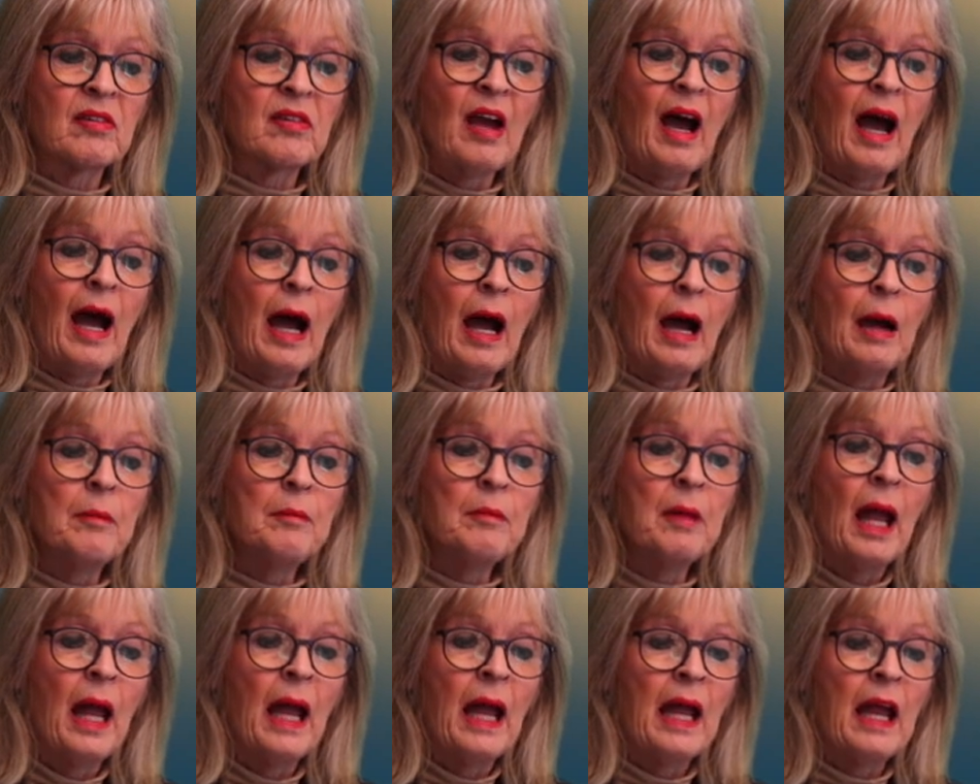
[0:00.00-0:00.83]
time,
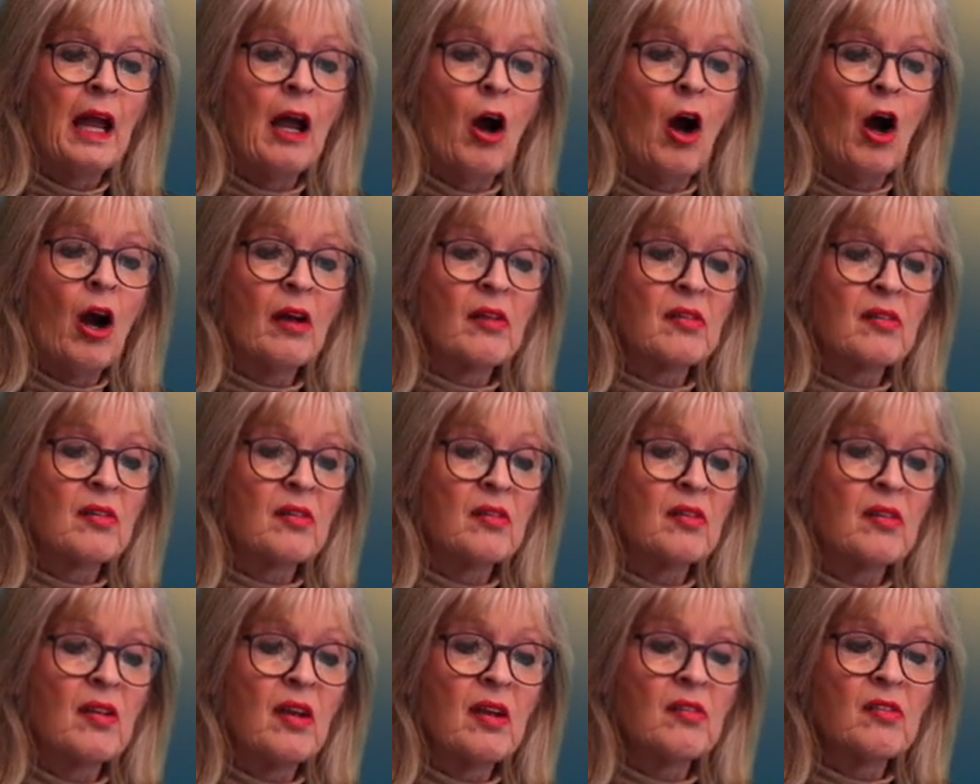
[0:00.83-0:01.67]
he
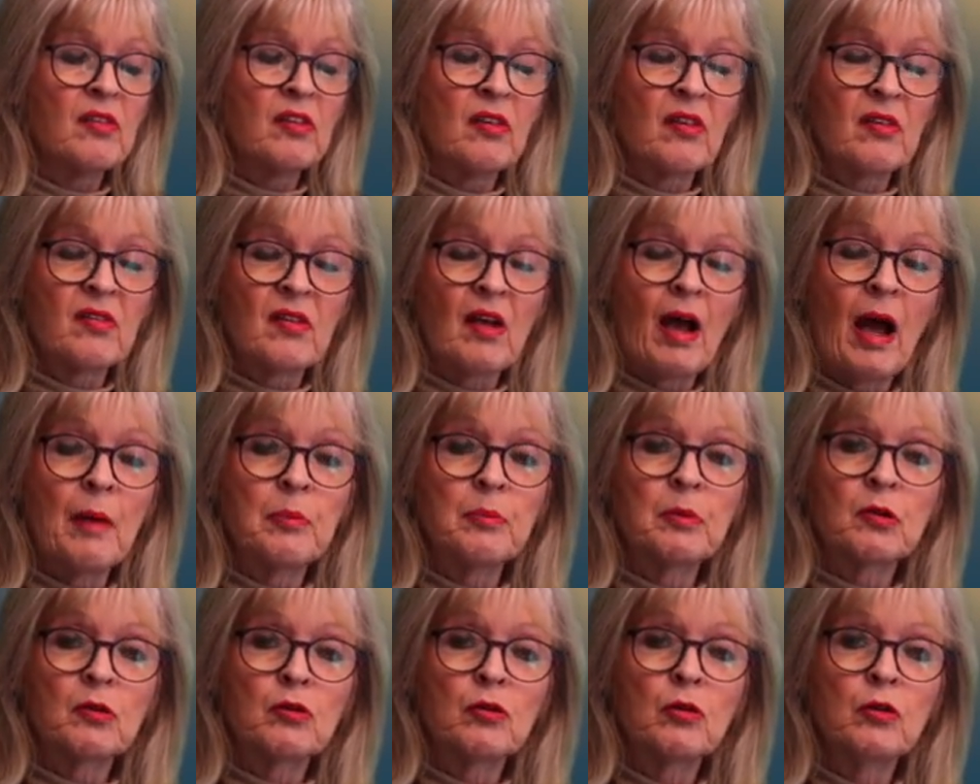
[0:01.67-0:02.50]
asks his
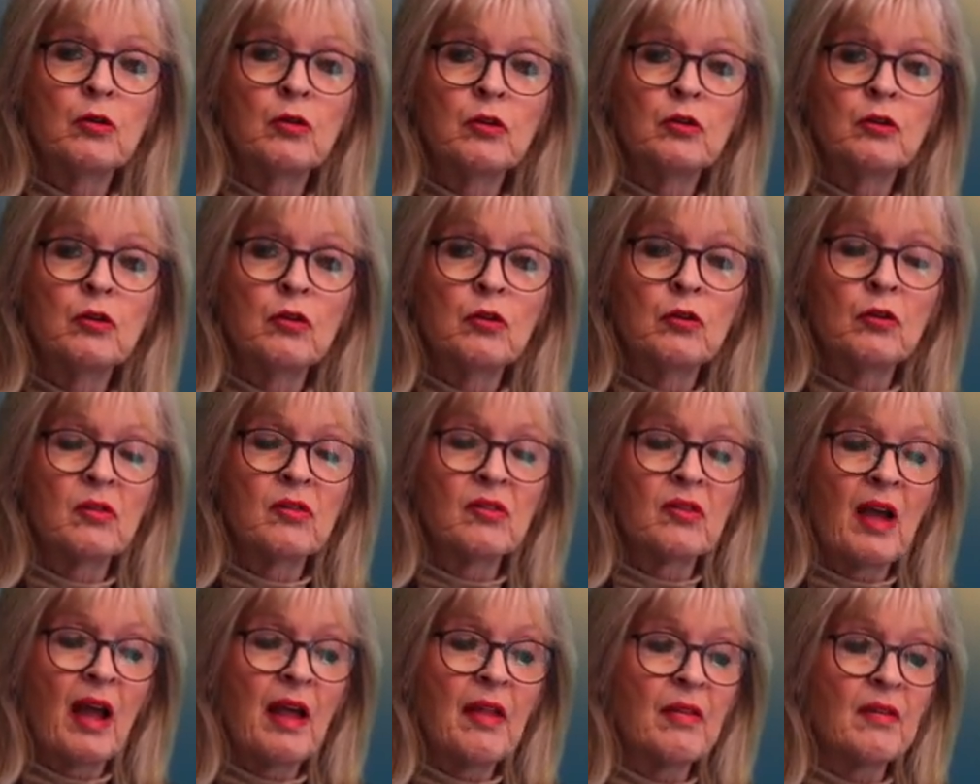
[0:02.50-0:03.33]
disciples, "Who do you
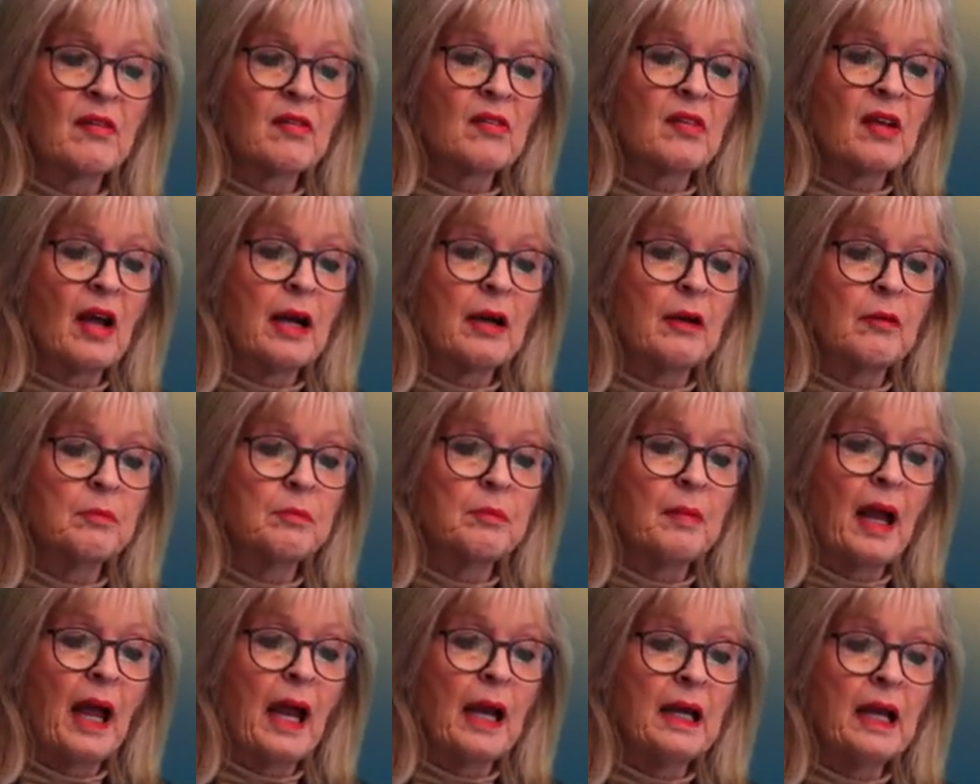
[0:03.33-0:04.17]
say the Son of
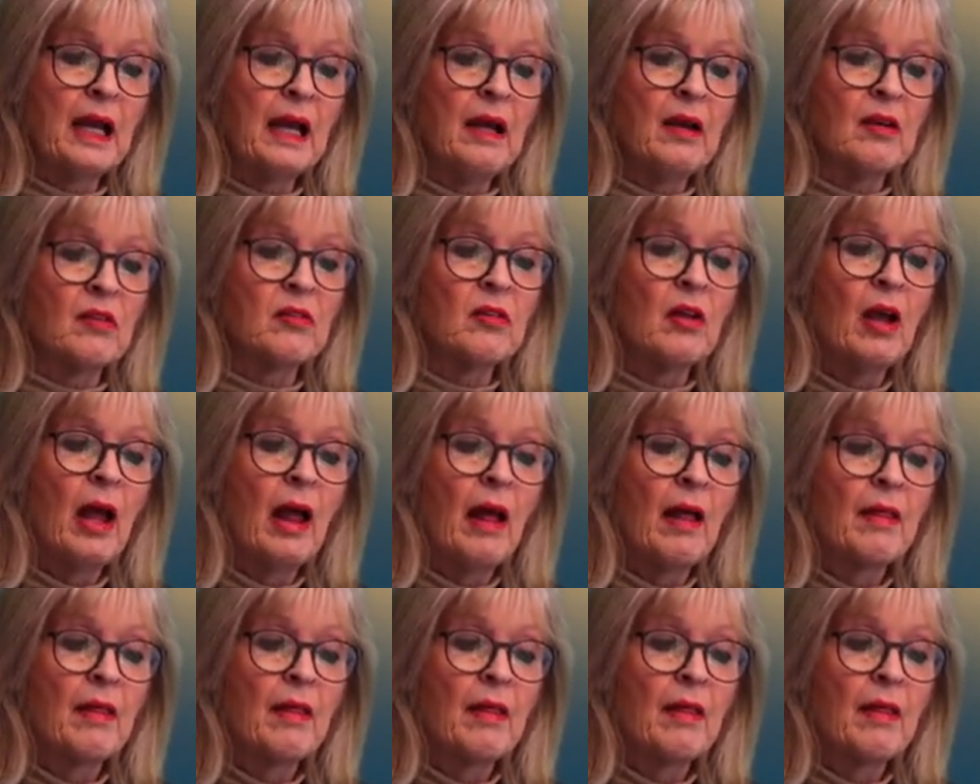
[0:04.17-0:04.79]
Man is?"